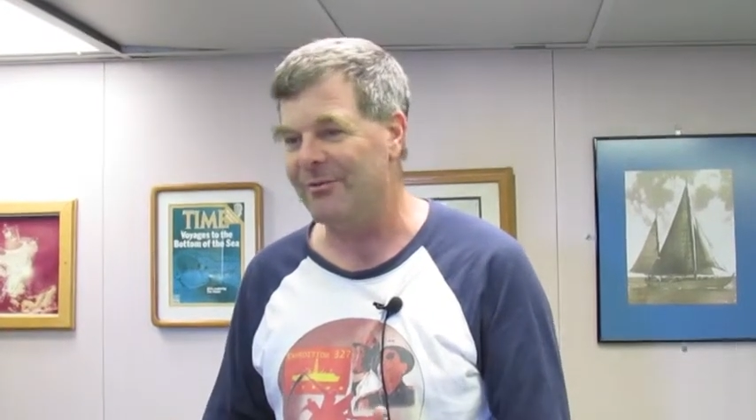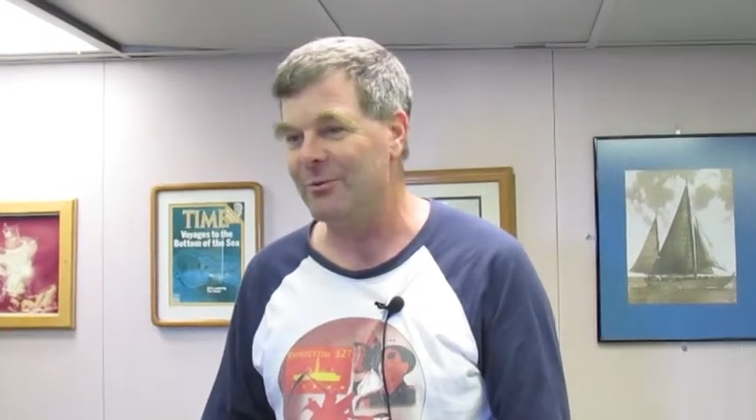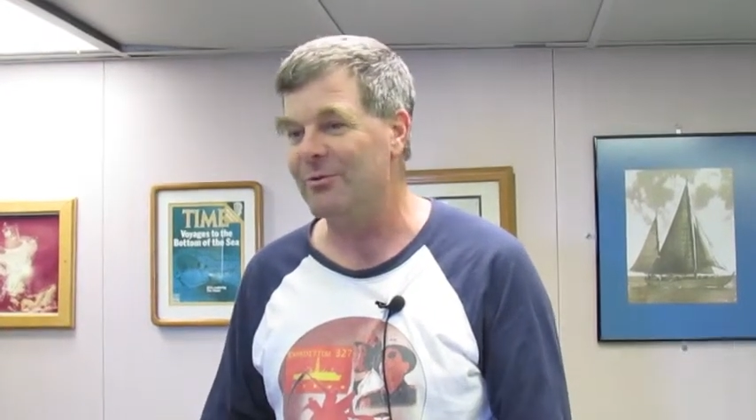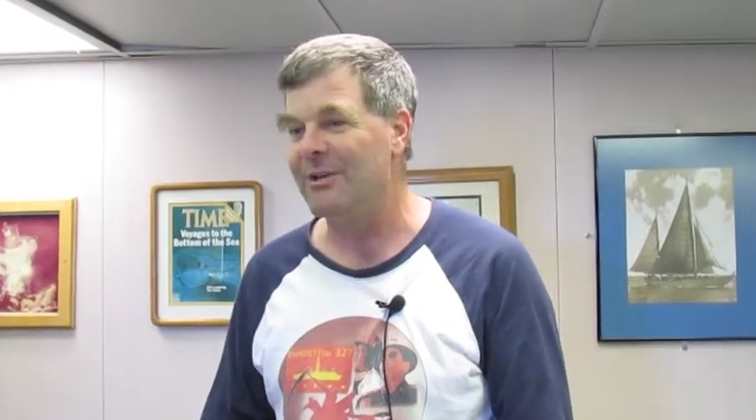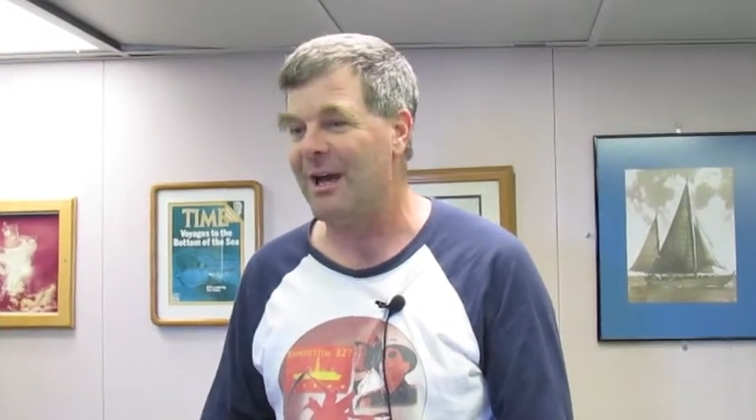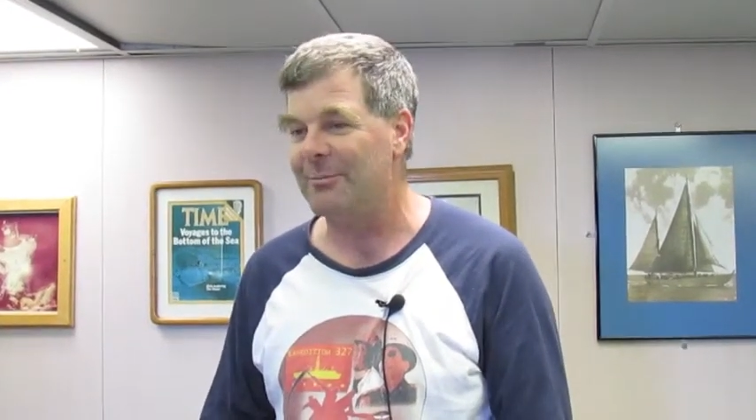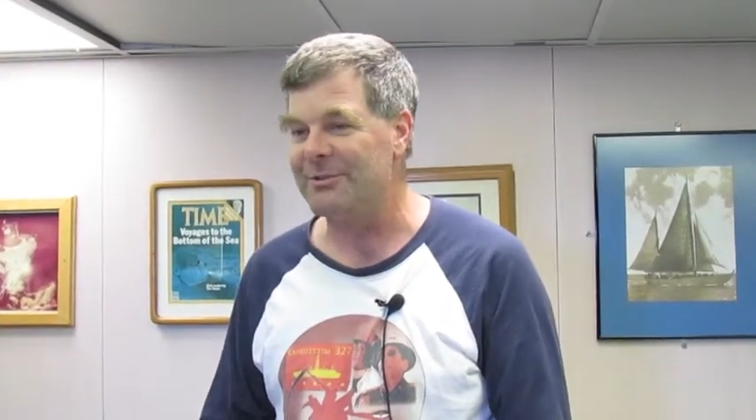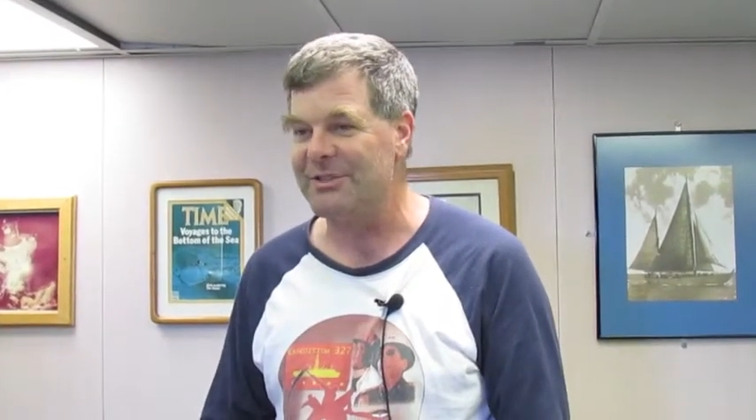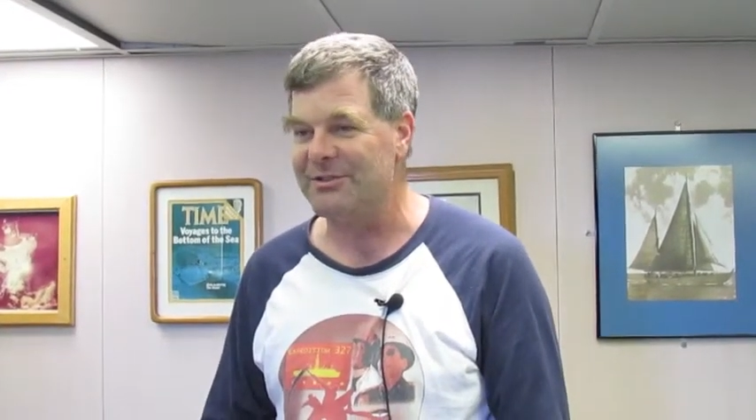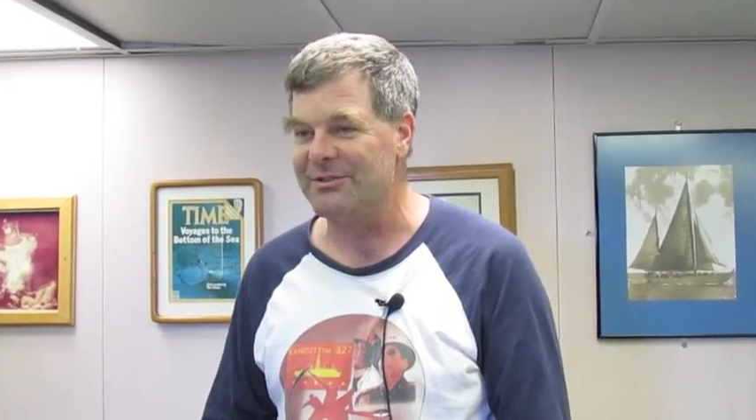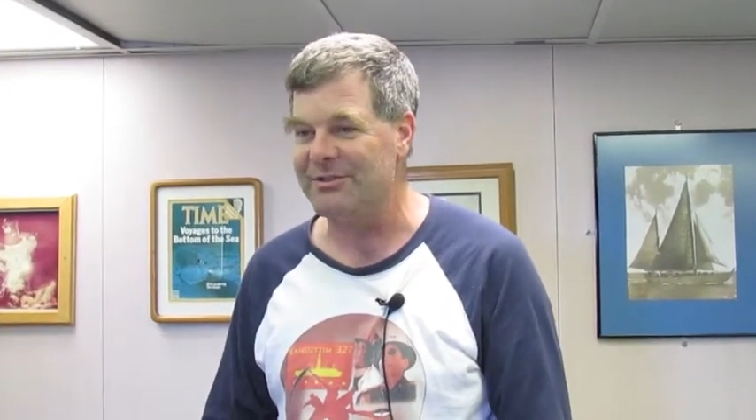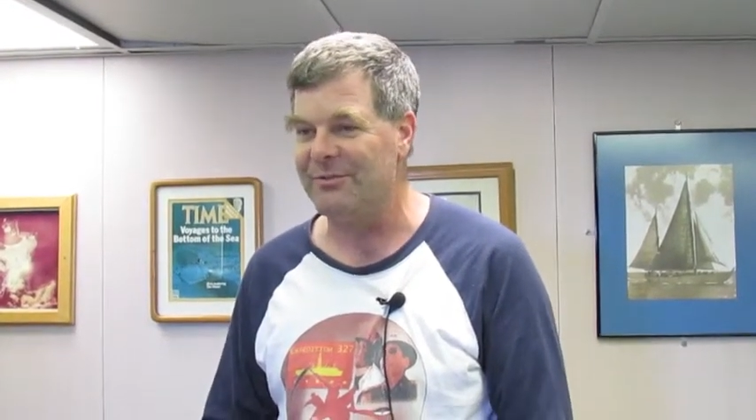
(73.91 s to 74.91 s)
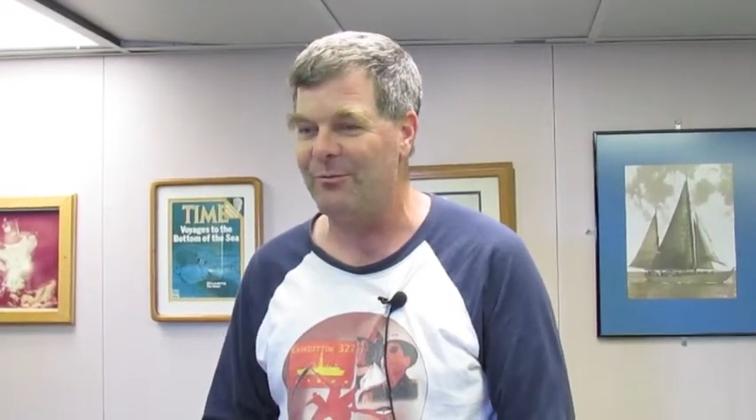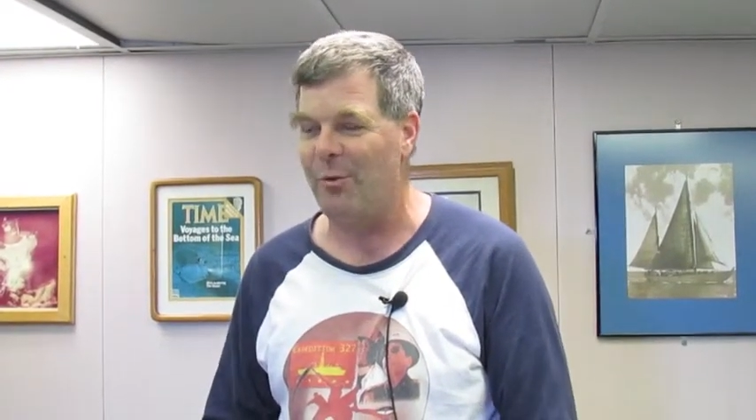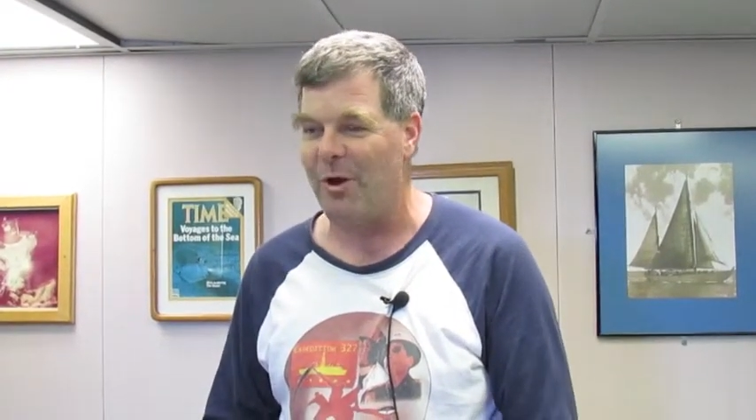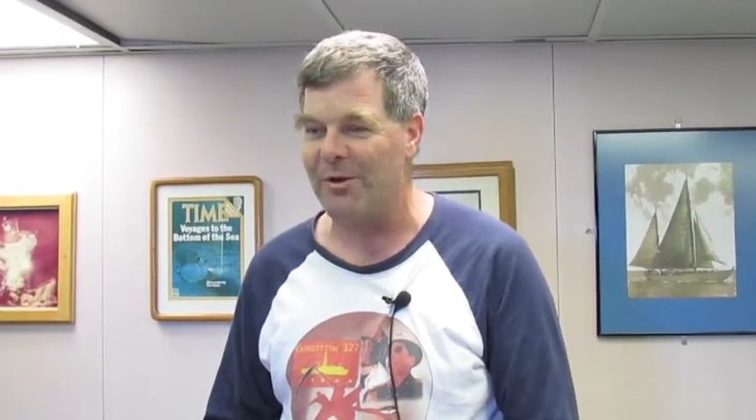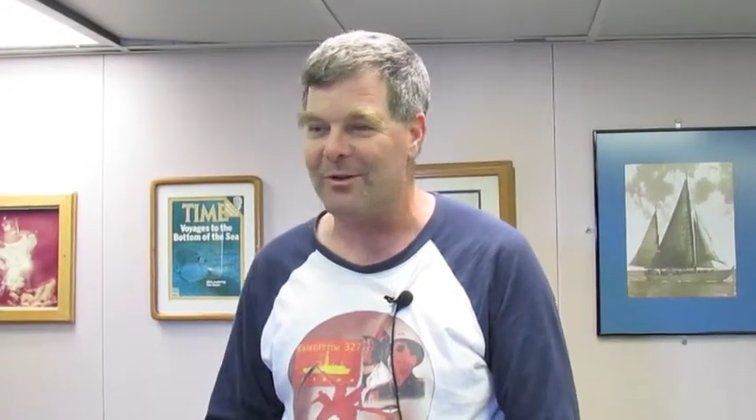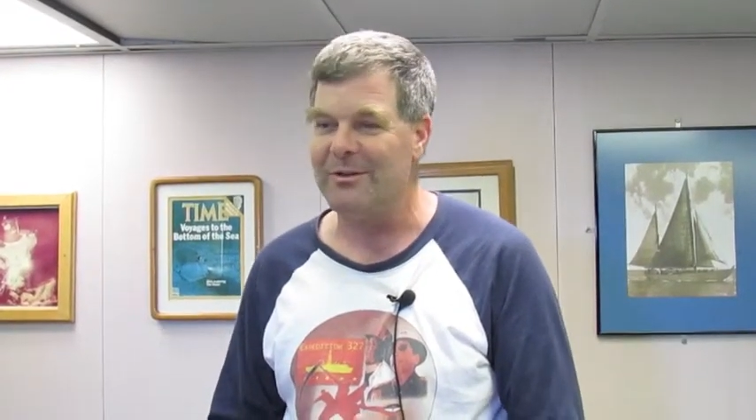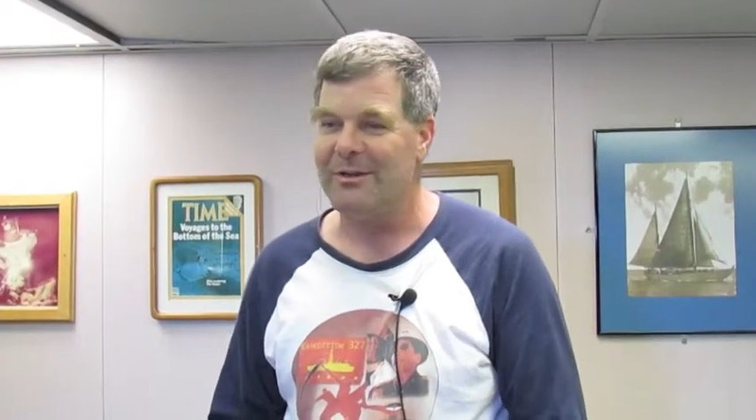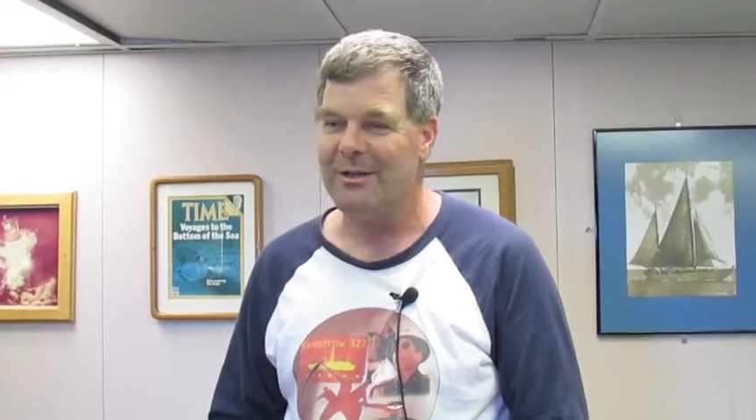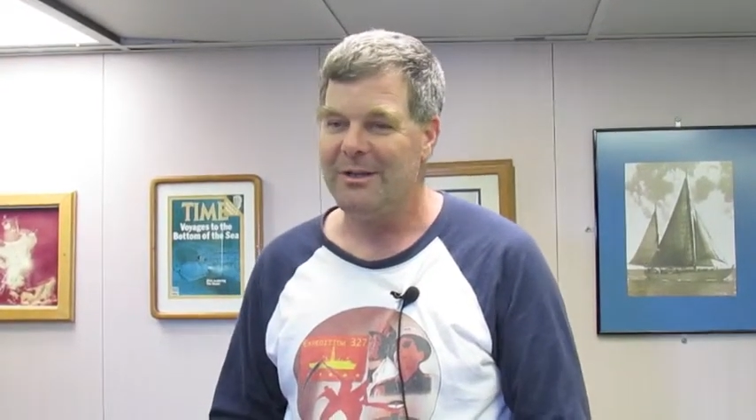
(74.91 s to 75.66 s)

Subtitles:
fluid composition of water